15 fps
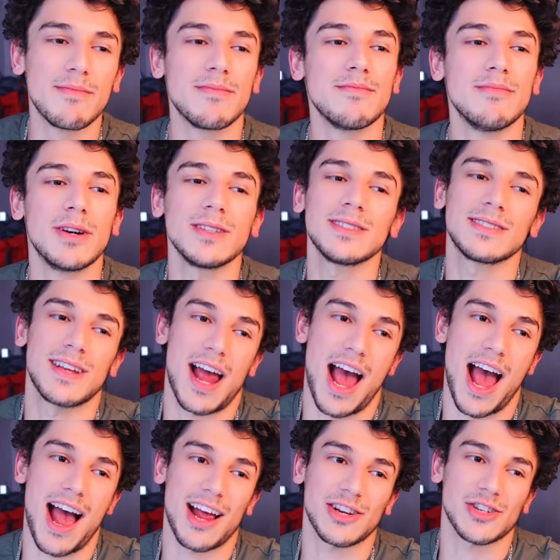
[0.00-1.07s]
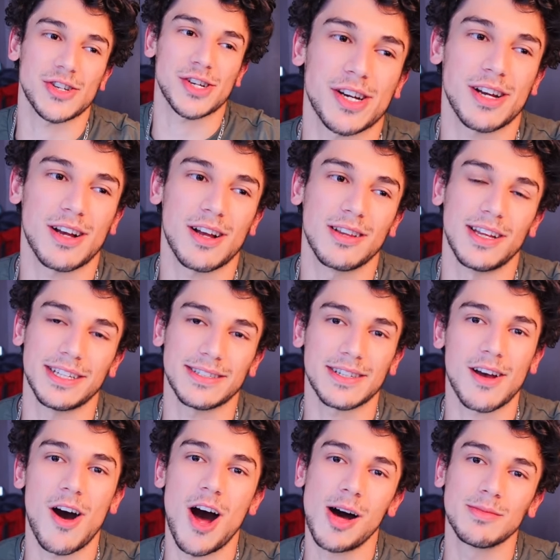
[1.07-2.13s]
Mustache, let's
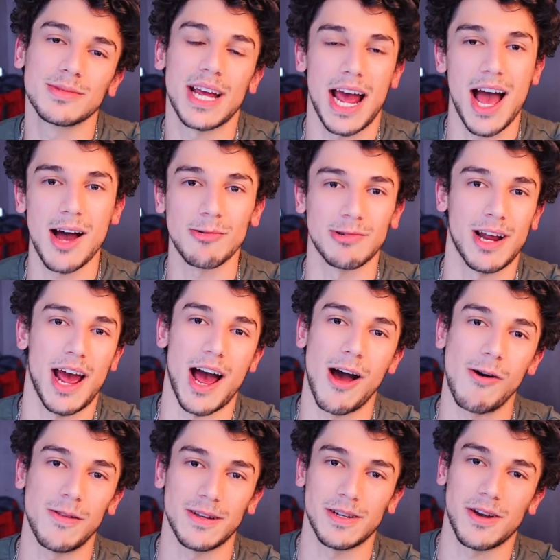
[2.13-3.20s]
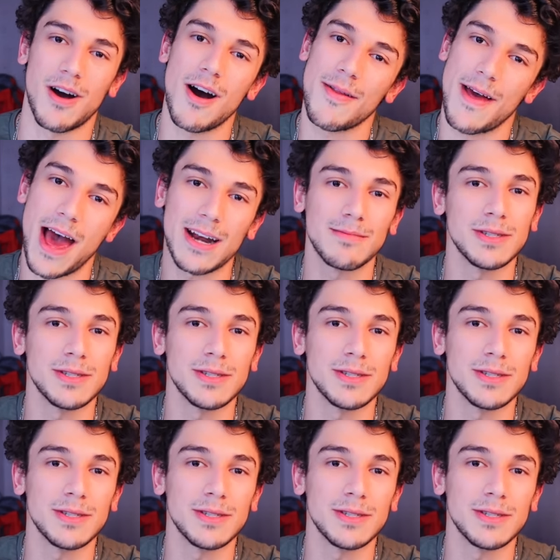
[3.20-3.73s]
calm down now. Now you call that a